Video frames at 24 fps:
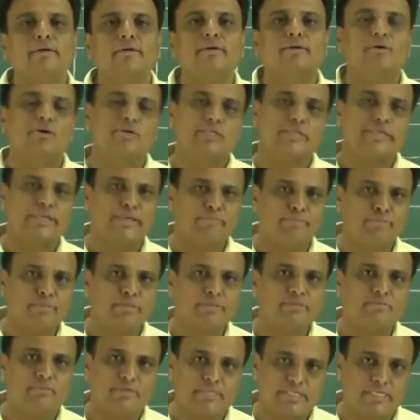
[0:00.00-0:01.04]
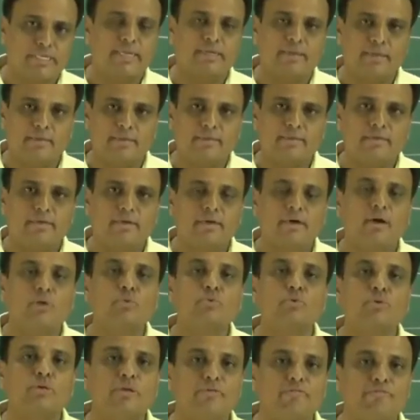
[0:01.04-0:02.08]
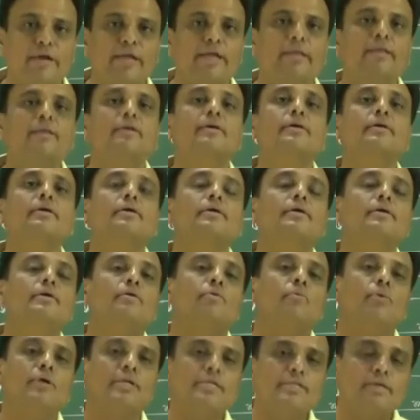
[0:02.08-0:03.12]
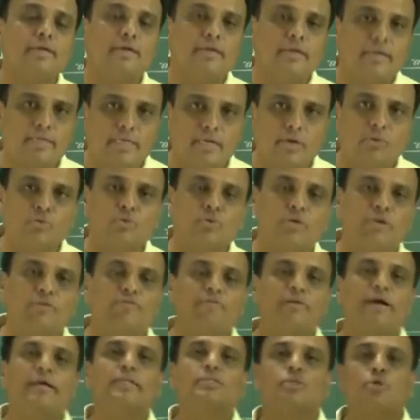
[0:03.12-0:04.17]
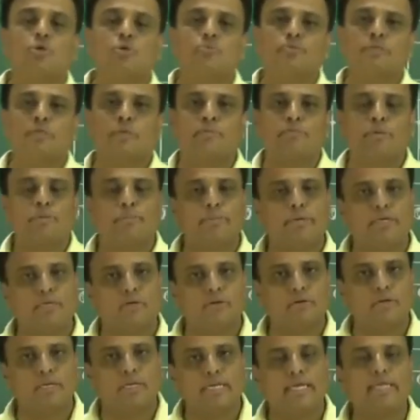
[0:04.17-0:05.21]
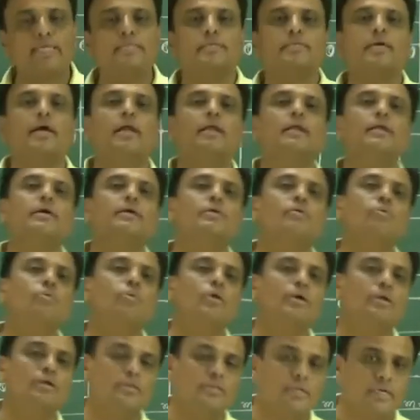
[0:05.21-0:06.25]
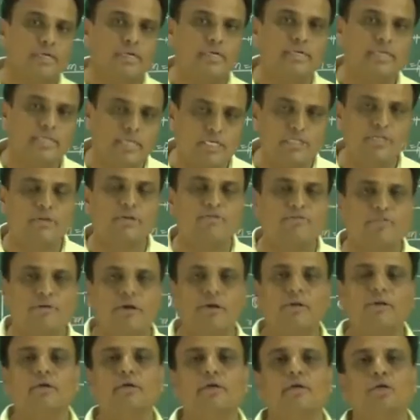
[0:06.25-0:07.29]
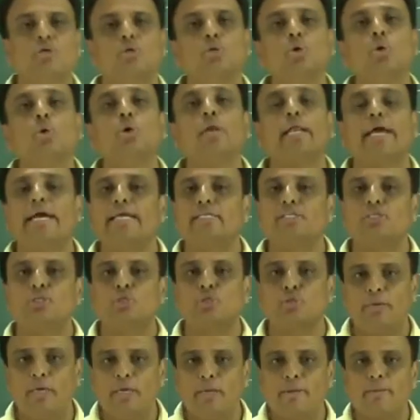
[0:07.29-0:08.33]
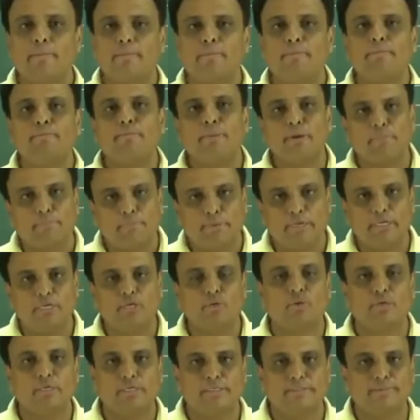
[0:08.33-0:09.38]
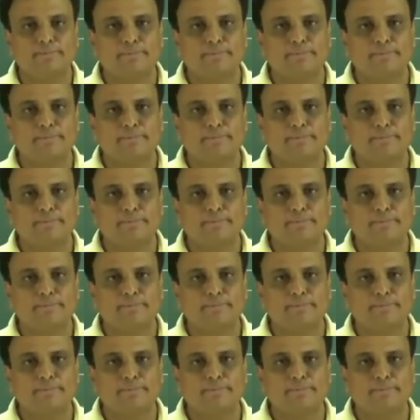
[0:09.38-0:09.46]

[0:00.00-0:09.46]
concept. Once again, how to define, how to define slopes of perpendicular lines and what are the conditions for two lines to be perpendicular.